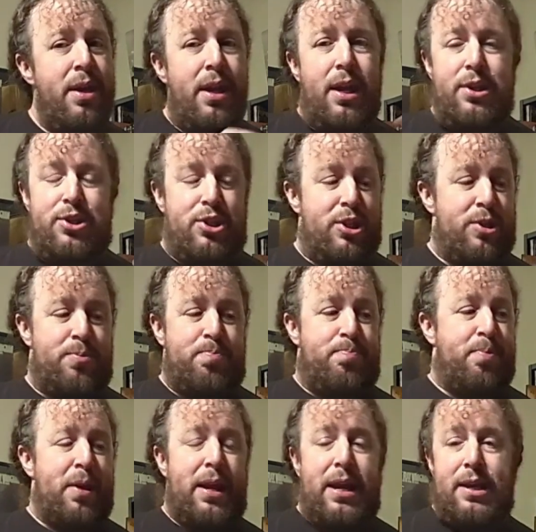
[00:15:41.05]
It's just
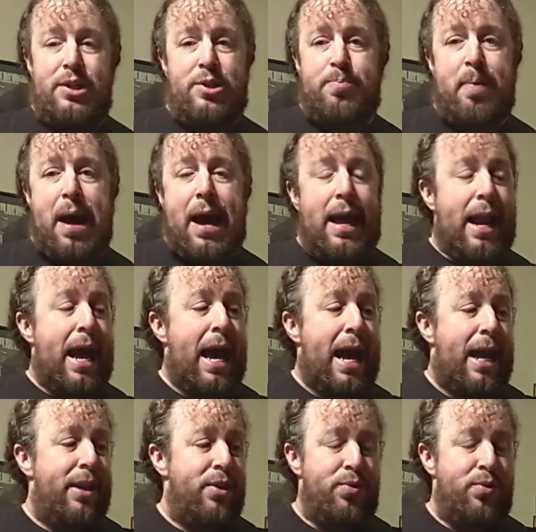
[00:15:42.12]
playing spot on,